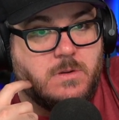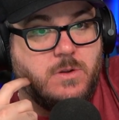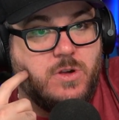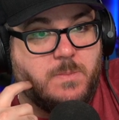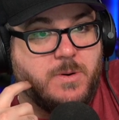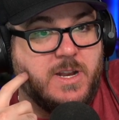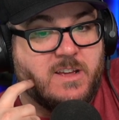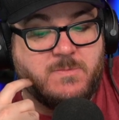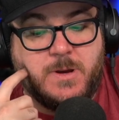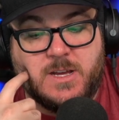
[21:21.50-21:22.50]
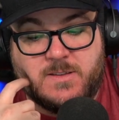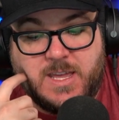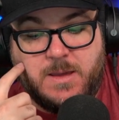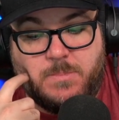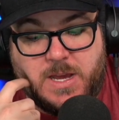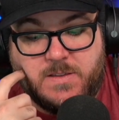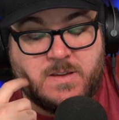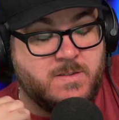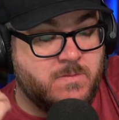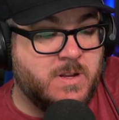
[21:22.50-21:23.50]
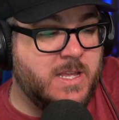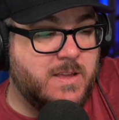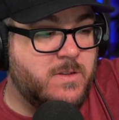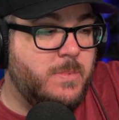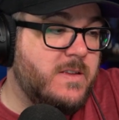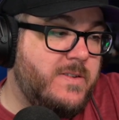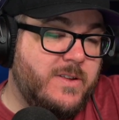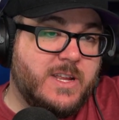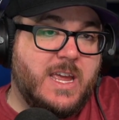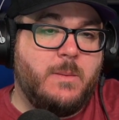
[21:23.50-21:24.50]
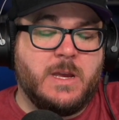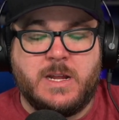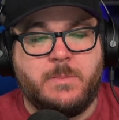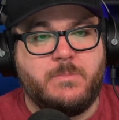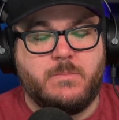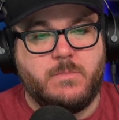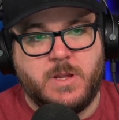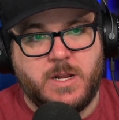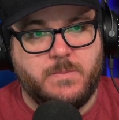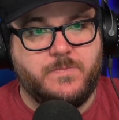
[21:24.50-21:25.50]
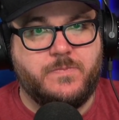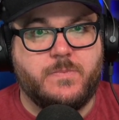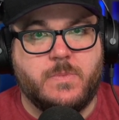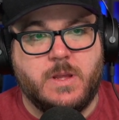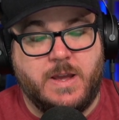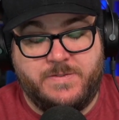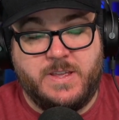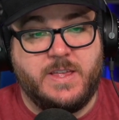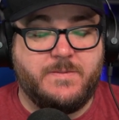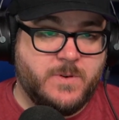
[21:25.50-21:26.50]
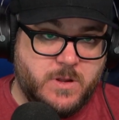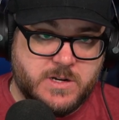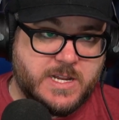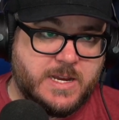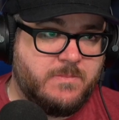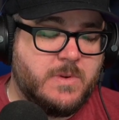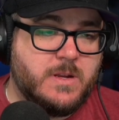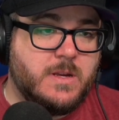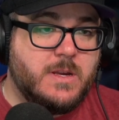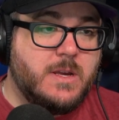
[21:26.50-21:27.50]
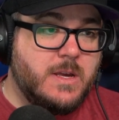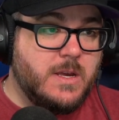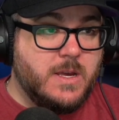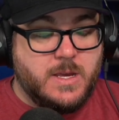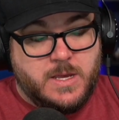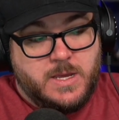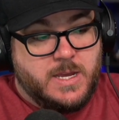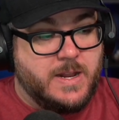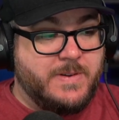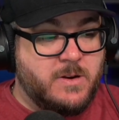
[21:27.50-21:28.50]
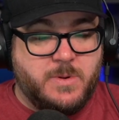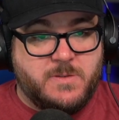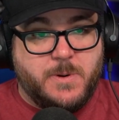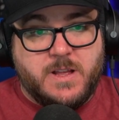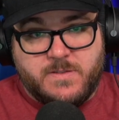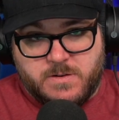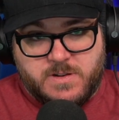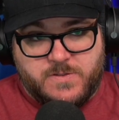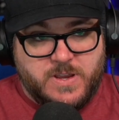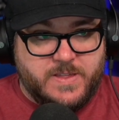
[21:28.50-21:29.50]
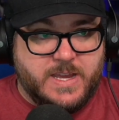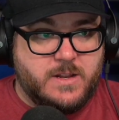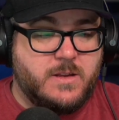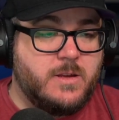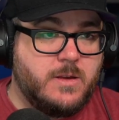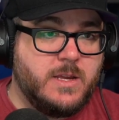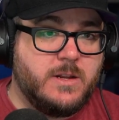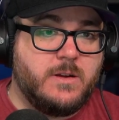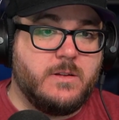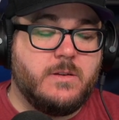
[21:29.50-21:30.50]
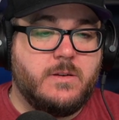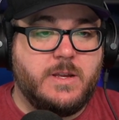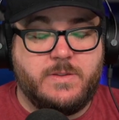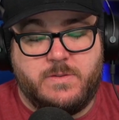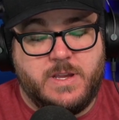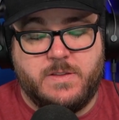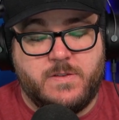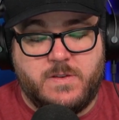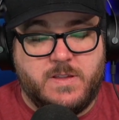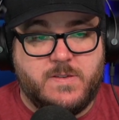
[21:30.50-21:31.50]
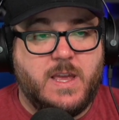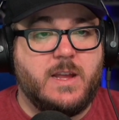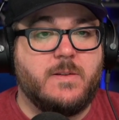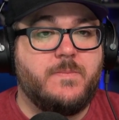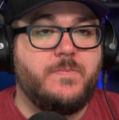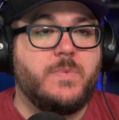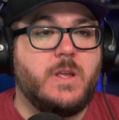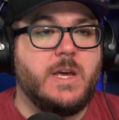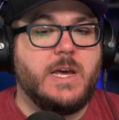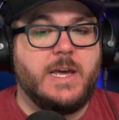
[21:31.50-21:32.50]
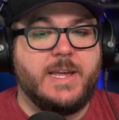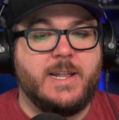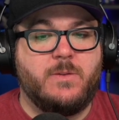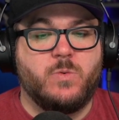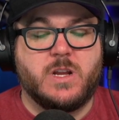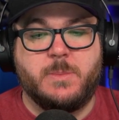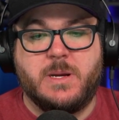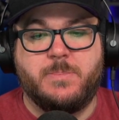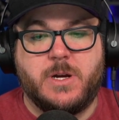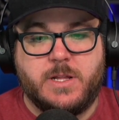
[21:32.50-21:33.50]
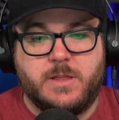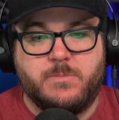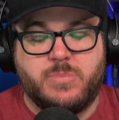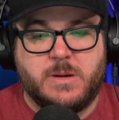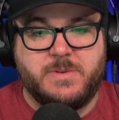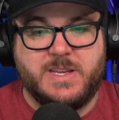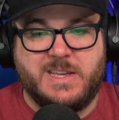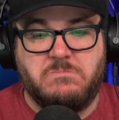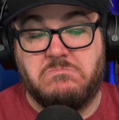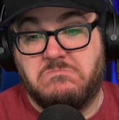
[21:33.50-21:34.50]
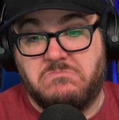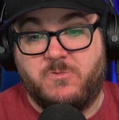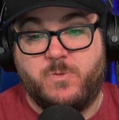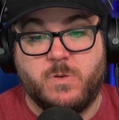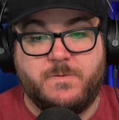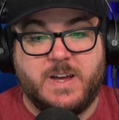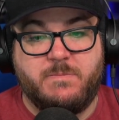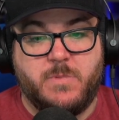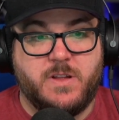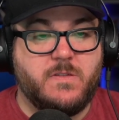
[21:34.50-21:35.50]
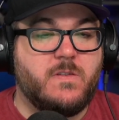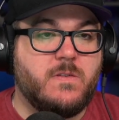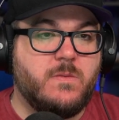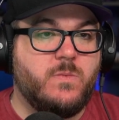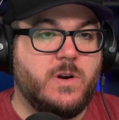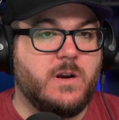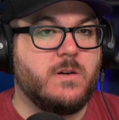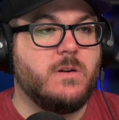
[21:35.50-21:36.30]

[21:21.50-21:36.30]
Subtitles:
jump on Xbox Game Pass because it really is the best deal in gaming. And I've said that for a long time. And I've never been sponsored to say that at all. It's insane. And we're coming up on probably 4 or 5 months where